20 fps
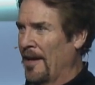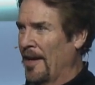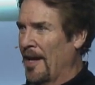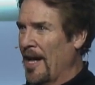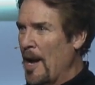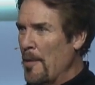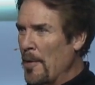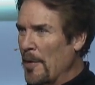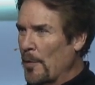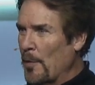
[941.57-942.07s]

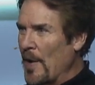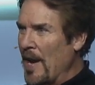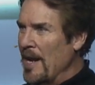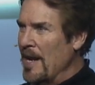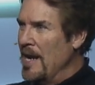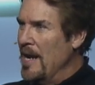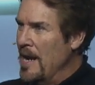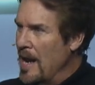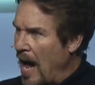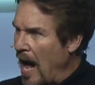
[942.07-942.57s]
I
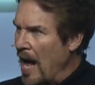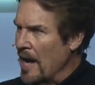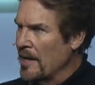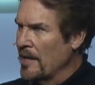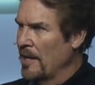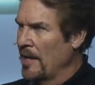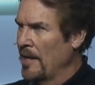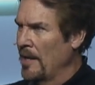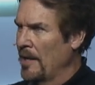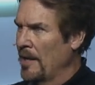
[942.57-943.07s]
regret not
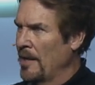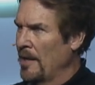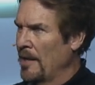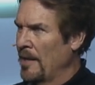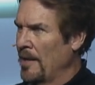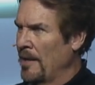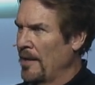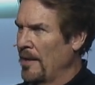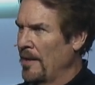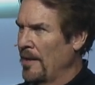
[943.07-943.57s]

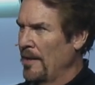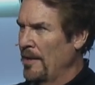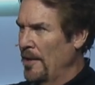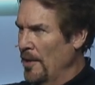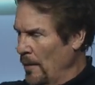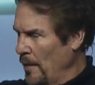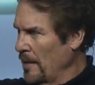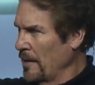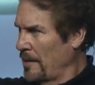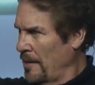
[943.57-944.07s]

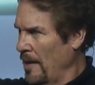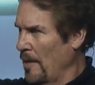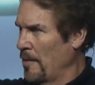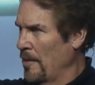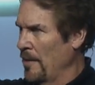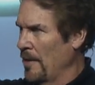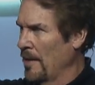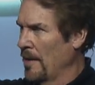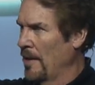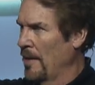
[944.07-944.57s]
doing
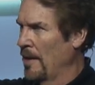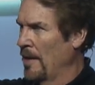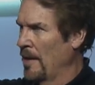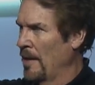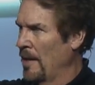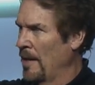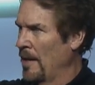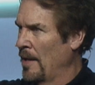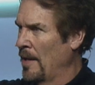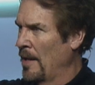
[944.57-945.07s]
something.
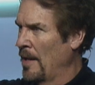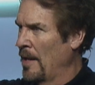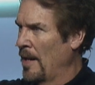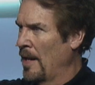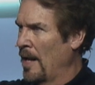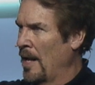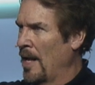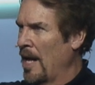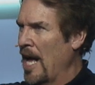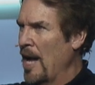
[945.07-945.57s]

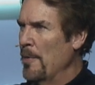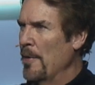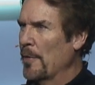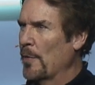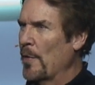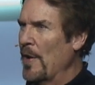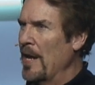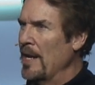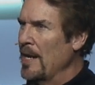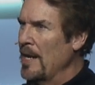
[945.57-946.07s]
I
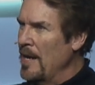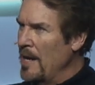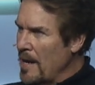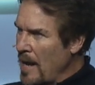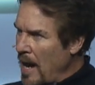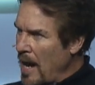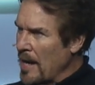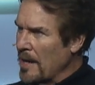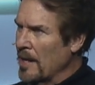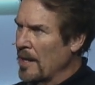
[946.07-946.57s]
regret
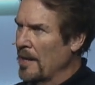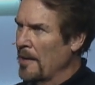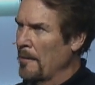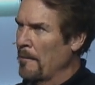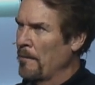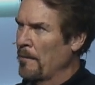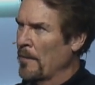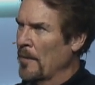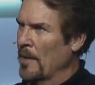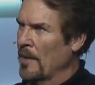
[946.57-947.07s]
not
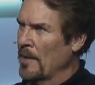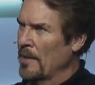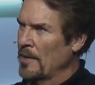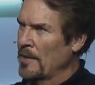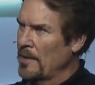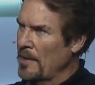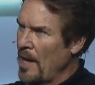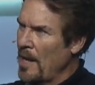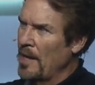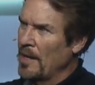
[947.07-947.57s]

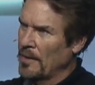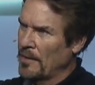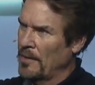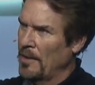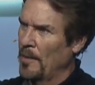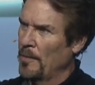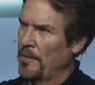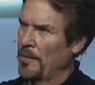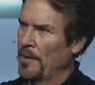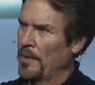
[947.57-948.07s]
saying
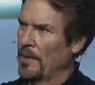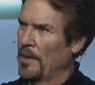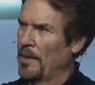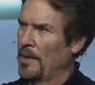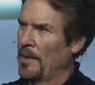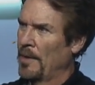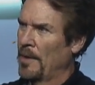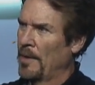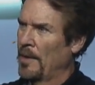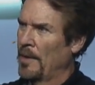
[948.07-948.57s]
something.
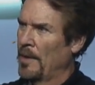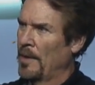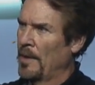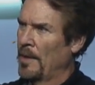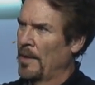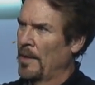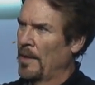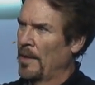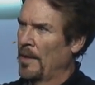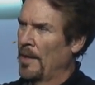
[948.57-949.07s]

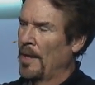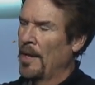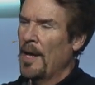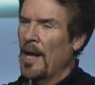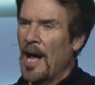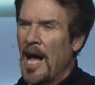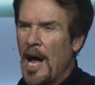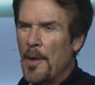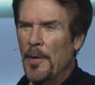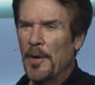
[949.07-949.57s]

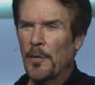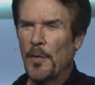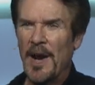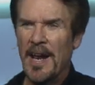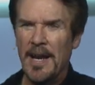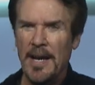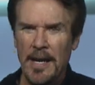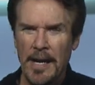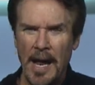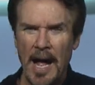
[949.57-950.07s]
I
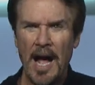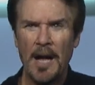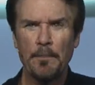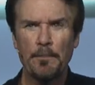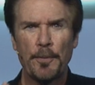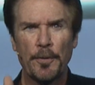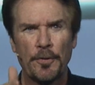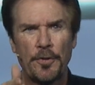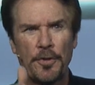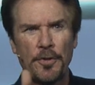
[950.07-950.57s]
regret
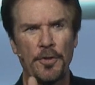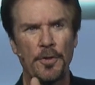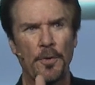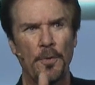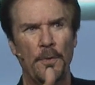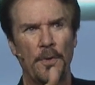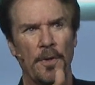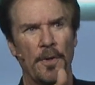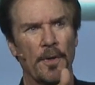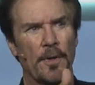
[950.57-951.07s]
not
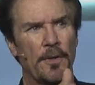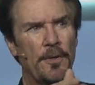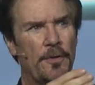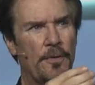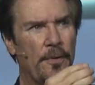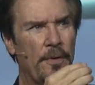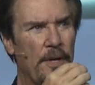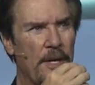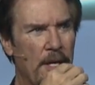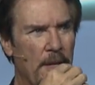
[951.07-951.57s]
pursuing a
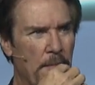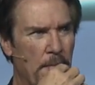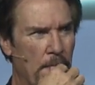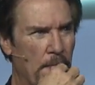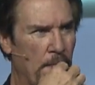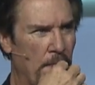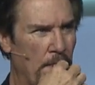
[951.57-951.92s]
dream.